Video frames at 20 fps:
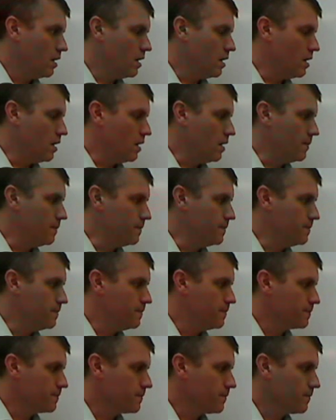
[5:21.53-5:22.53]
Um,
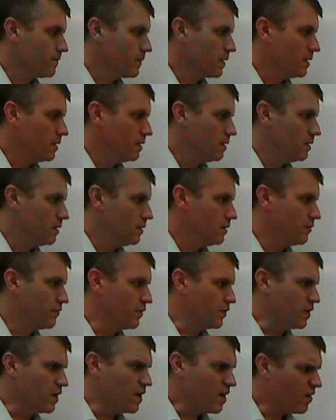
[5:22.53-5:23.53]

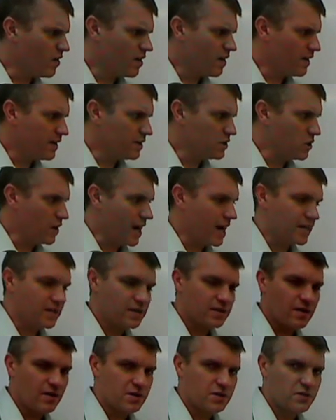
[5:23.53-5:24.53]
for the urinary
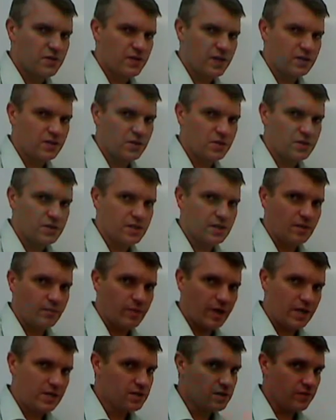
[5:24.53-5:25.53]
tract, there are sphincters at the
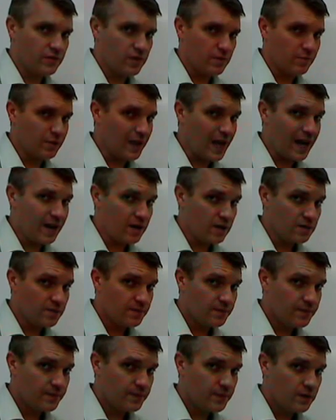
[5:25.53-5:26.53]
base of your
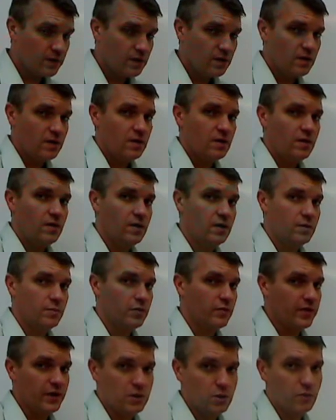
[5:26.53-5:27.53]
bladder that
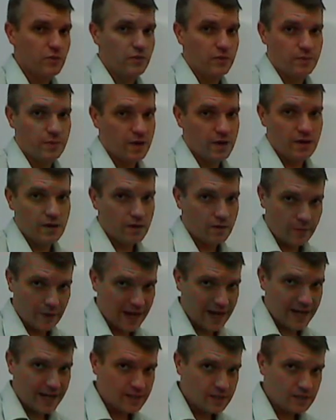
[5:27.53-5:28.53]
prevent you from peeing your
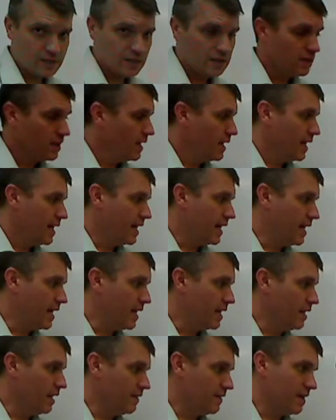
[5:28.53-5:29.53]
pants.
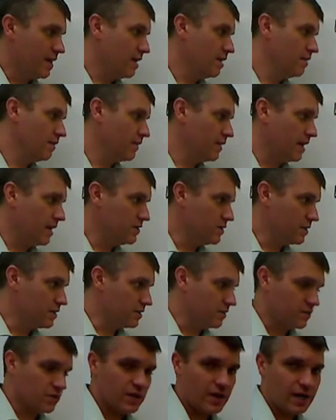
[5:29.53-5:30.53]
And at the end of the
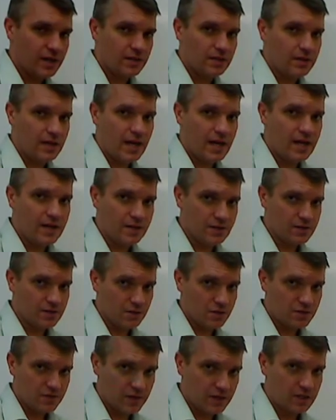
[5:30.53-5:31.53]
digestive tract in the anus,
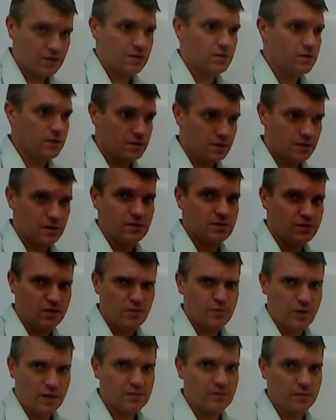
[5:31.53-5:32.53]
there's sphincters, and
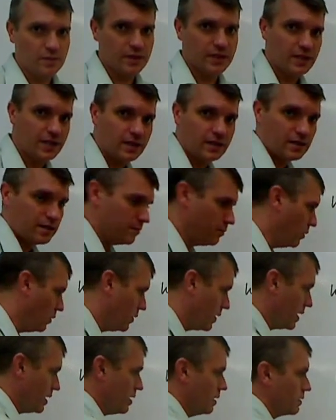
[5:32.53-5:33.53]
you probably get the
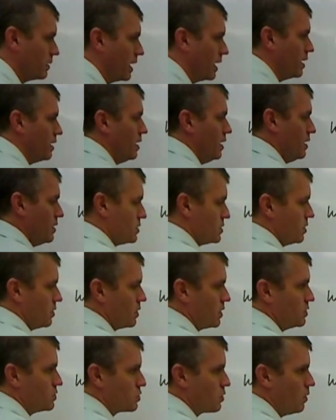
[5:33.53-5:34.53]
point. Okay, so
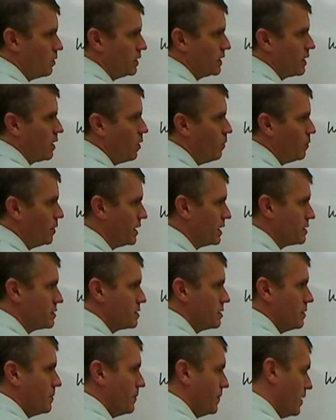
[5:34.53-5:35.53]
controlling openings.